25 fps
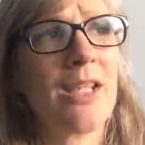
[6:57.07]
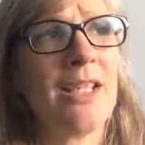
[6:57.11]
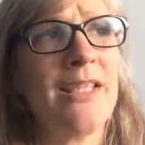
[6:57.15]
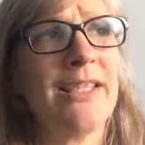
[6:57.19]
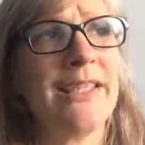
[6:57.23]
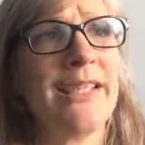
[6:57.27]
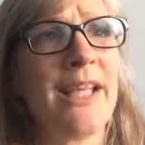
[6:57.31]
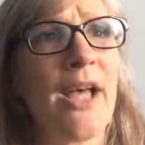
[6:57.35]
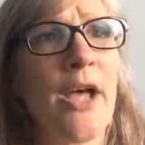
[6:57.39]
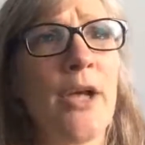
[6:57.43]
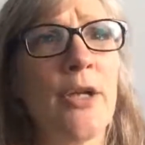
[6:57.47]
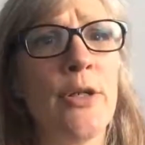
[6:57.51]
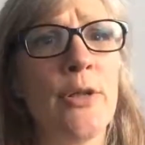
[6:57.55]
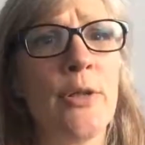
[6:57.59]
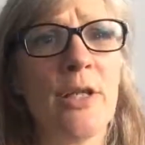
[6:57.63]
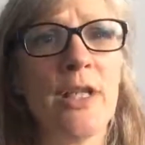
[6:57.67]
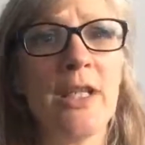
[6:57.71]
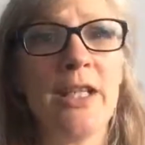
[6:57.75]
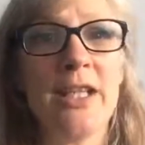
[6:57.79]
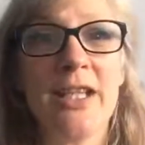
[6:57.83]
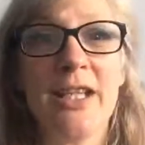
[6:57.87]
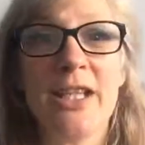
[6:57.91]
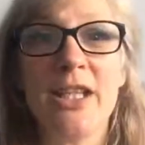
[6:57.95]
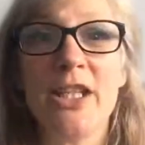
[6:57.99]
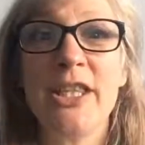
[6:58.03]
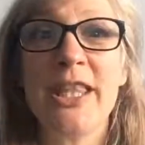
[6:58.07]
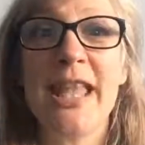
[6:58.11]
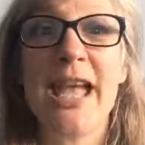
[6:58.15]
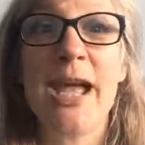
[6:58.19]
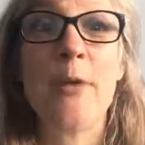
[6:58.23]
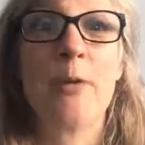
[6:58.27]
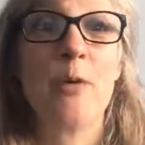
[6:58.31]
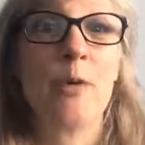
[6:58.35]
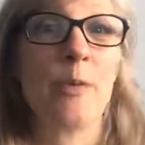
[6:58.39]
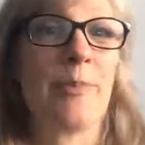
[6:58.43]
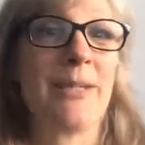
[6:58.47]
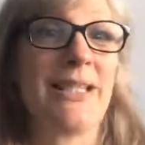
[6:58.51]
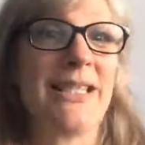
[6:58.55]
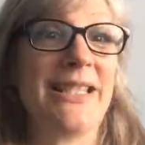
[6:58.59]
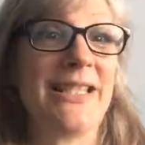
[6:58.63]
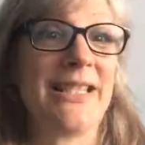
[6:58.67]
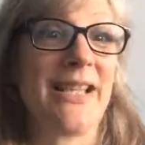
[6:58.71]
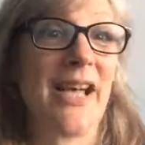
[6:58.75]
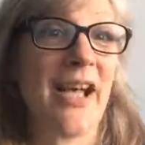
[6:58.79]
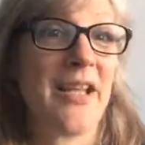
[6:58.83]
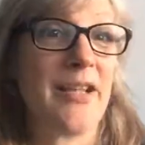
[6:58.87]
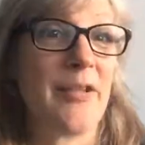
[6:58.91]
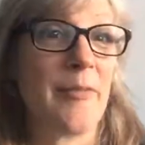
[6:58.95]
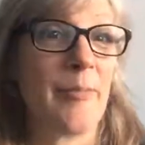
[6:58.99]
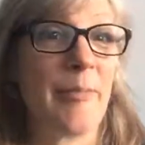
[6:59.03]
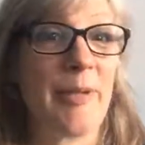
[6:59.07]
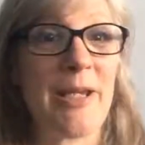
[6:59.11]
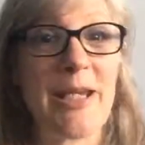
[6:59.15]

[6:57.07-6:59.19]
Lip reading: So there will be certain